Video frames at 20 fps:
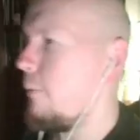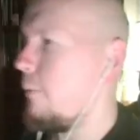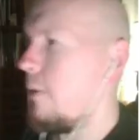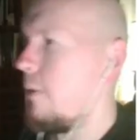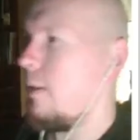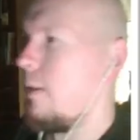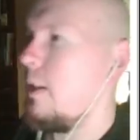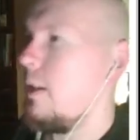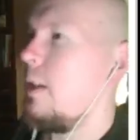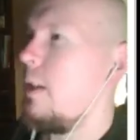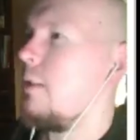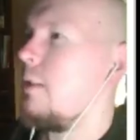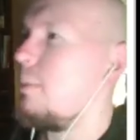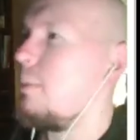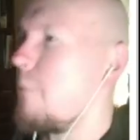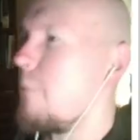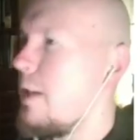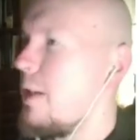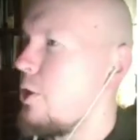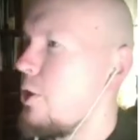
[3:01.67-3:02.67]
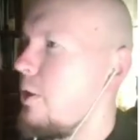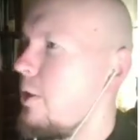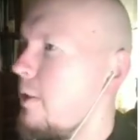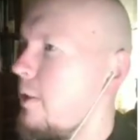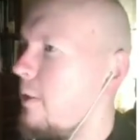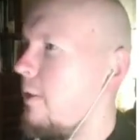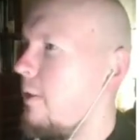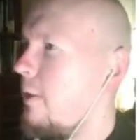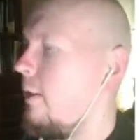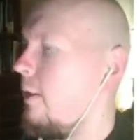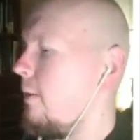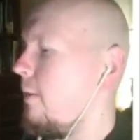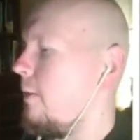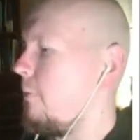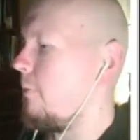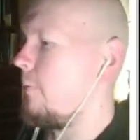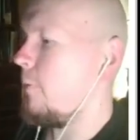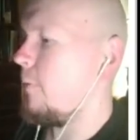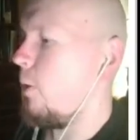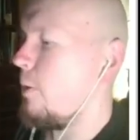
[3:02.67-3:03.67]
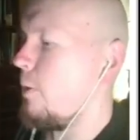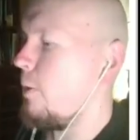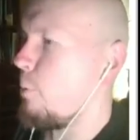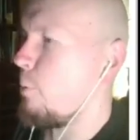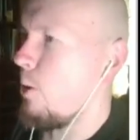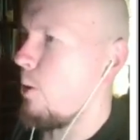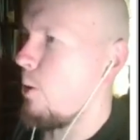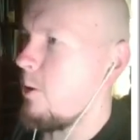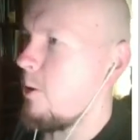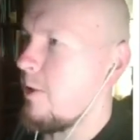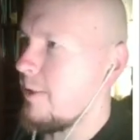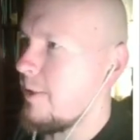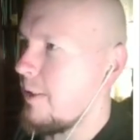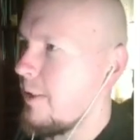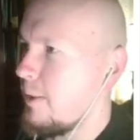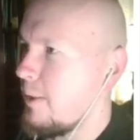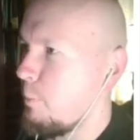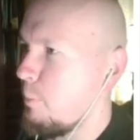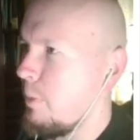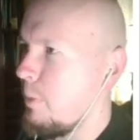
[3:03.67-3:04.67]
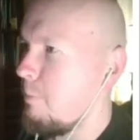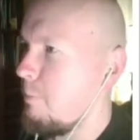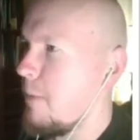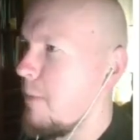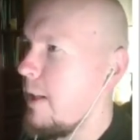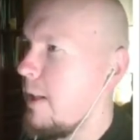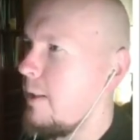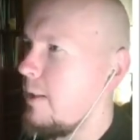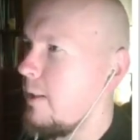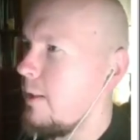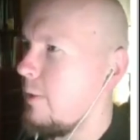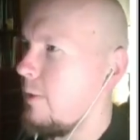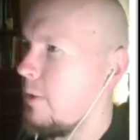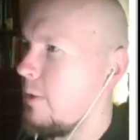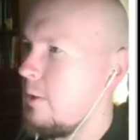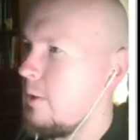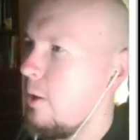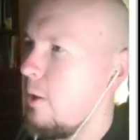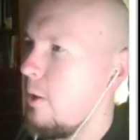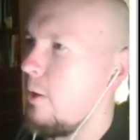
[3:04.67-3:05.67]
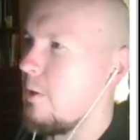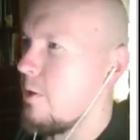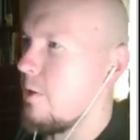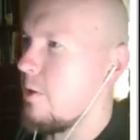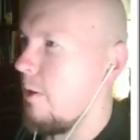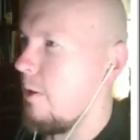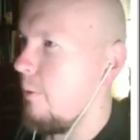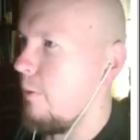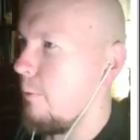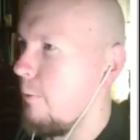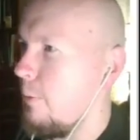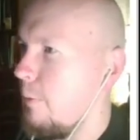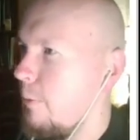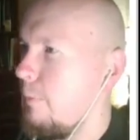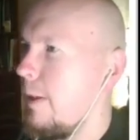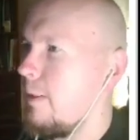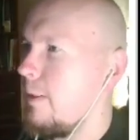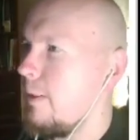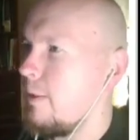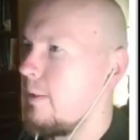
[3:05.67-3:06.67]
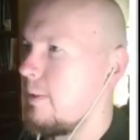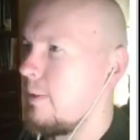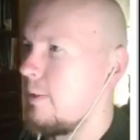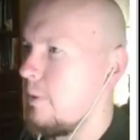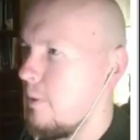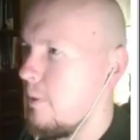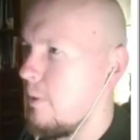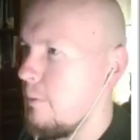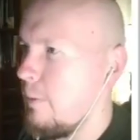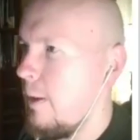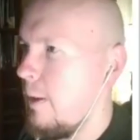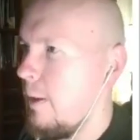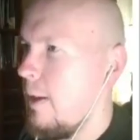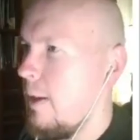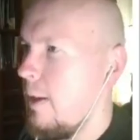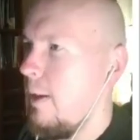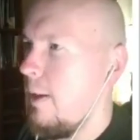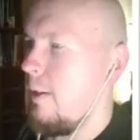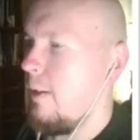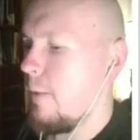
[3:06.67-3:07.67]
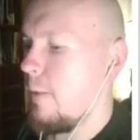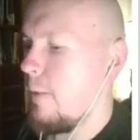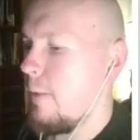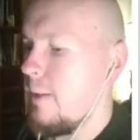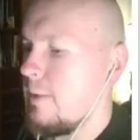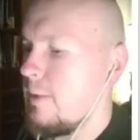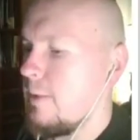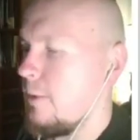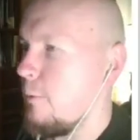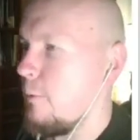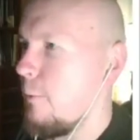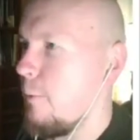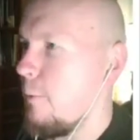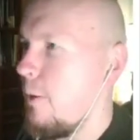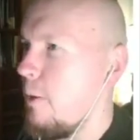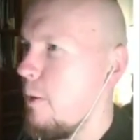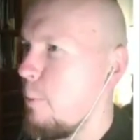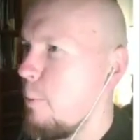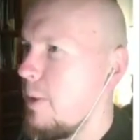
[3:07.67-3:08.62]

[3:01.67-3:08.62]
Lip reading: to mention all the progress that's been made in the knowledge of the vagus nerve and vagus nerve therapy